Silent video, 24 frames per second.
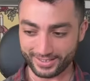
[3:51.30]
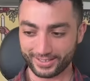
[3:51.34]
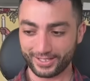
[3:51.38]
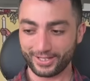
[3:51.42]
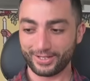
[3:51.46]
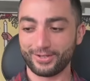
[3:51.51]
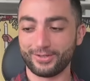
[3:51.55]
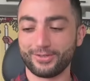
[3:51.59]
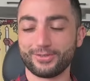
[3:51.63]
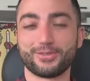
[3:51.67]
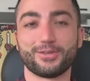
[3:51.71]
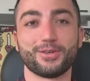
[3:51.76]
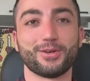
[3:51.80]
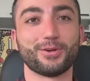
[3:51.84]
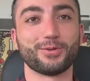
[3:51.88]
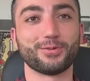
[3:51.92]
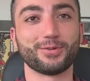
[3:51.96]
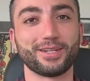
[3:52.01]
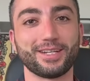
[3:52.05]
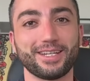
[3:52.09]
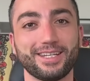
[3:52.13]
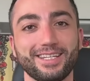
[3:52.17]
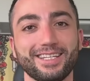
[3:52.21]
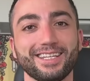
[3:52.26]
get into your
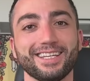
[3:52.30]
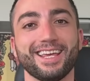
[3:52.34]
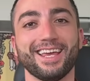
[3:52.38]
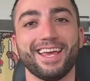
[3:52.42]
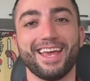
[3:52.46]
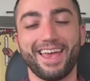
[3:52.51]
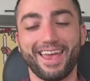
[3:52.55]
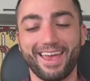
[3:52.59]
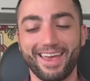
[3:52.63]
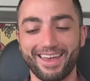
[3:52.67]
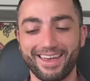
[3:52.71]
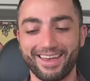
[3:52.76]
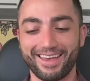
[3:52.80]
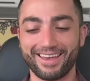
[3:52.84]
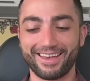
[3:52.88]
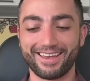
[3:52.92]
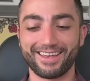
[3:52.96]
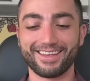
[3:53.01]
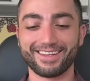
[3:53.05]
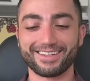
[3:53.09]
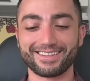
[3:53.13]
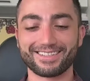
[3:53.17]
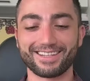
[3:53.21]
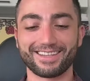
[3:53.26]
reading
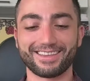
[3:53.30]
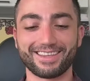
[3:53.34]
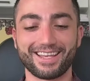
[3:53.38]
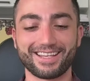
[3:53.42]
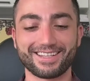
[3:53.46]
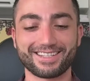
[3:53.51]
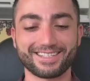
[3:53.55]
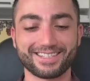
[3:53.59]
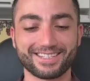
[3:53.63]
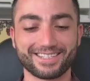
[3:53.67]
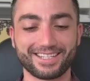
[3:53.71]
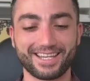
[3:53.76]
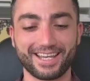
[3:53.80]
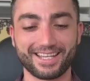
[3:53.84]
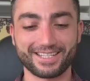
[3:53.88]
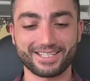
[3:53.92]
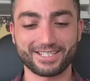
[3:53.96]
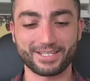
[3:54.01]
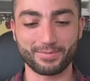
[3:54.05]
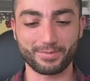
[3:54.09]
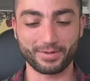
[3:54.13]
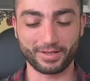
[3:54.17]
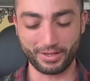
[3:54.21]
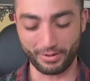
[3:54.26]
and let's get
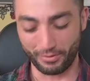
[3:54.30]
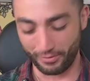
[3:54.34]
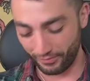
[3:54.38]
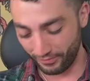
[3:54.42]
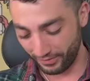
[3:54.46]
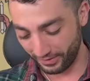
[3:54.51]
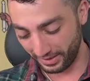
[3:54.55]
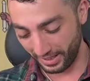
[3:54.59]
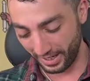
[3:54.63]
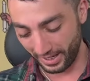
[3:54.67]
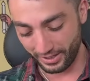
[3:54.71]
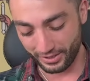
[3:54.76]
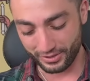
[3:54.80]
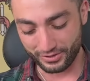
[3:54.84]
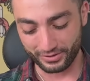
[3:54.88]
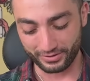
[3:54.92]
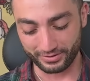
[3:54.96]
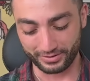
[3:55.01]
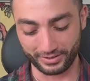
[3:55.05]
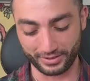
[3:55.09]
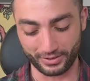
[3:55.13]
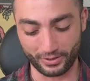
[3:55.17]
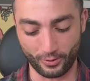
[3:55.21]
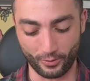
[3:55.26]
some
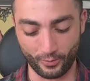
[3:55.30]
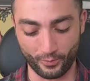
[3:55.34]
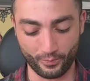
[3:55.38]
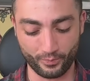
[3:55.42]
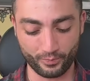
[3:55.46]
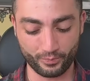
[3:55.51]
clarification, Leo.